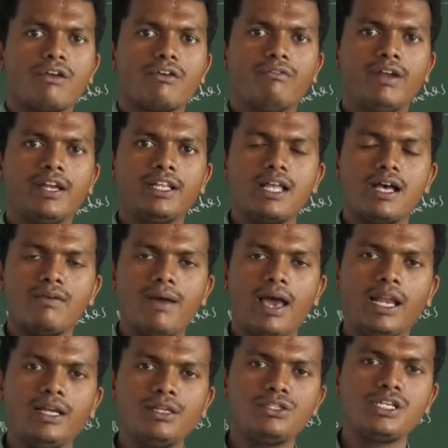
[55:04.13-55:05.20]
When the
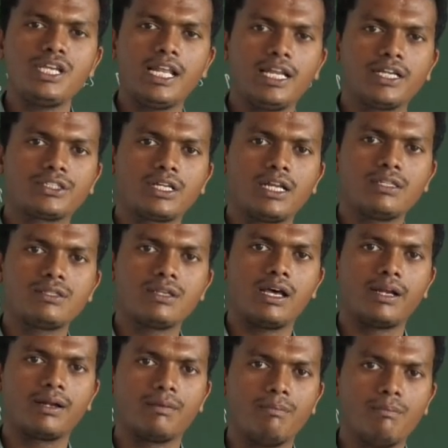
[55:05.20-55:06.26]
valency electrons
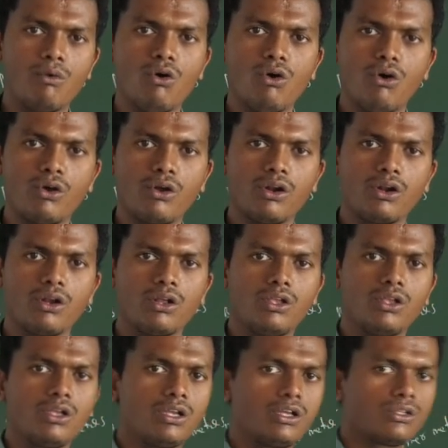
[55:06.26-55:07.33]
are more,
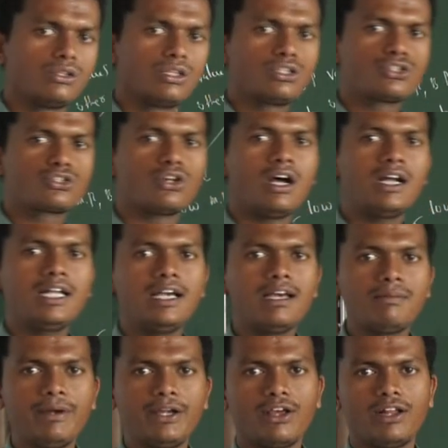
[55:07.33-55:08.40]
the
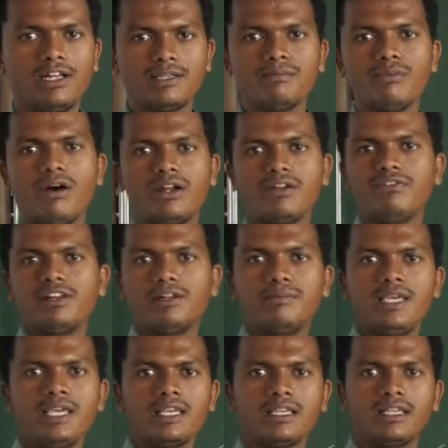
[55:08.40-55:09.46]
stronger metallic bond will
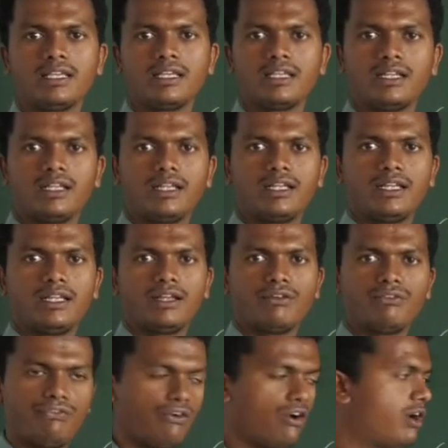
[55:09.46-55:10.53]
be
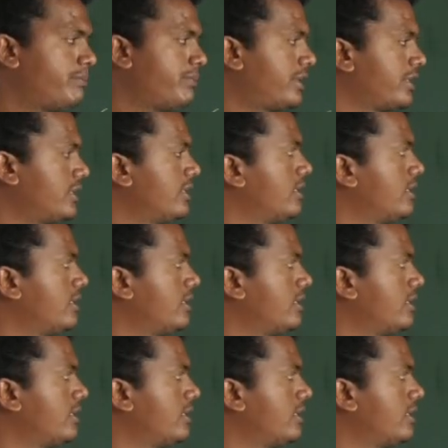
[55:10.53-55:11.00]
formed,